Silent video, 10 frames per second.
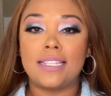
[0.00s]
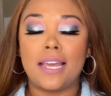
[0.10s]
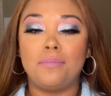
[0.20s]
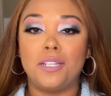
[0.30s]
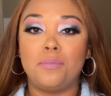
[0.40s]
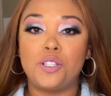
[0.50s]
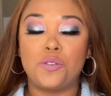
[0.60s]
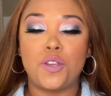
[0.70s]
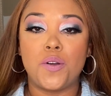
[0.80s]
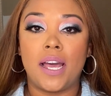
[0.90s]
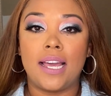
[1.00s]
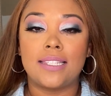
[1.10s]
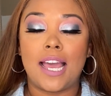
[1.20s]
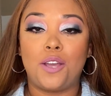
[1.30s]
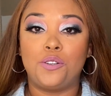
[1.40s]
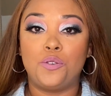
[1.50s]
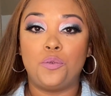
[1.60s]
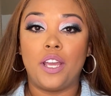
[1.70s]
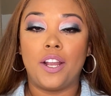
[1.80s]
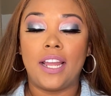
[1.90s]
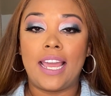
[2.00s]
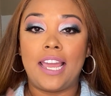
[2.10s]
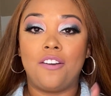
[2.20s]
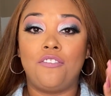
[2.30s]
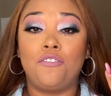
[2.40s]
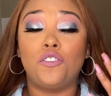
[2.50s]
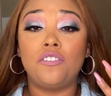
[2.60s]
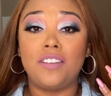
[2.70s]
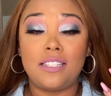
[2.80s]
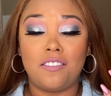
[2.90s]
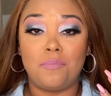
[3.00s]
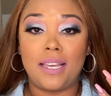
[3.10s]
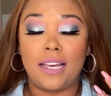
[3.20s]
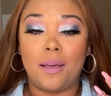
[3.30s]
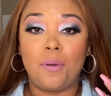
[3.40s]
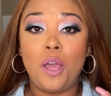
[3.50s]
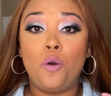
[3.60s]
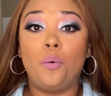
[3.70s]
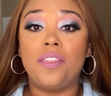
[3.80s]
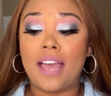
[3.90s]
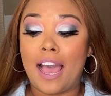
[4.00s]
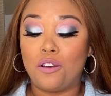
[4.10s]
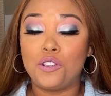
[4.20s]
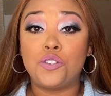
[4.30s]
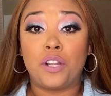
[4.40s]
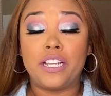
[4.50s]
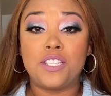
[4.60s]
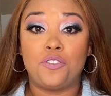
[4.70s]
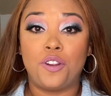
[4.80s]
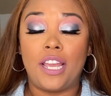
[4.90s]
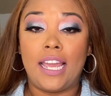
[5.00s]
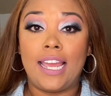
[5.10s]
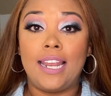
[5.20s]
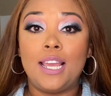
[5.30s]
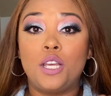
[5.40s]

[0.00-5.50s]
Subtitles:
I'm going to be showing you guys how to wear a full face of makeup without transferring it